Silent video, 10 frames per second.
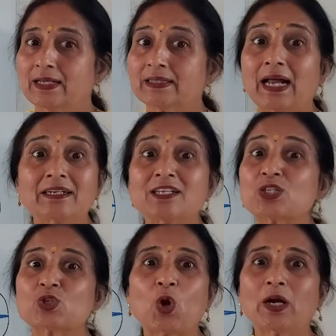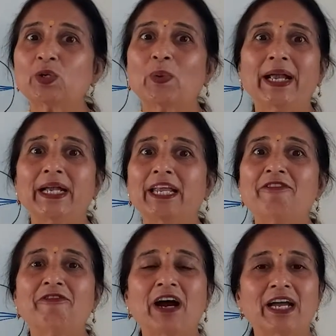that is not
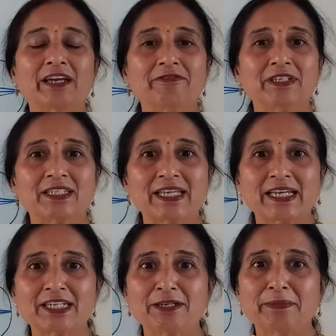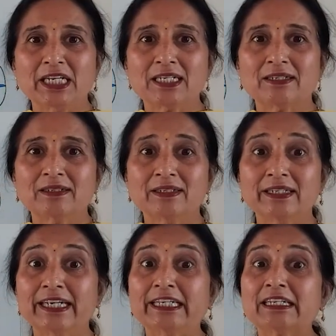25 centimeter,
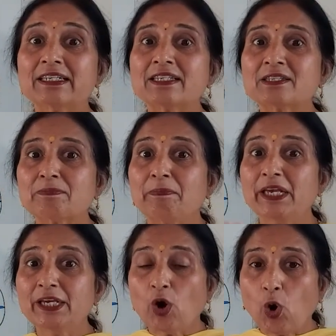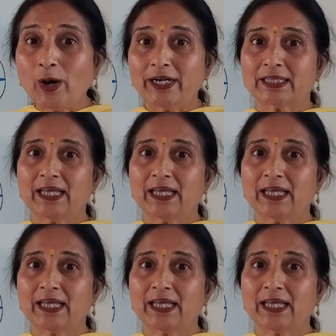it is beyond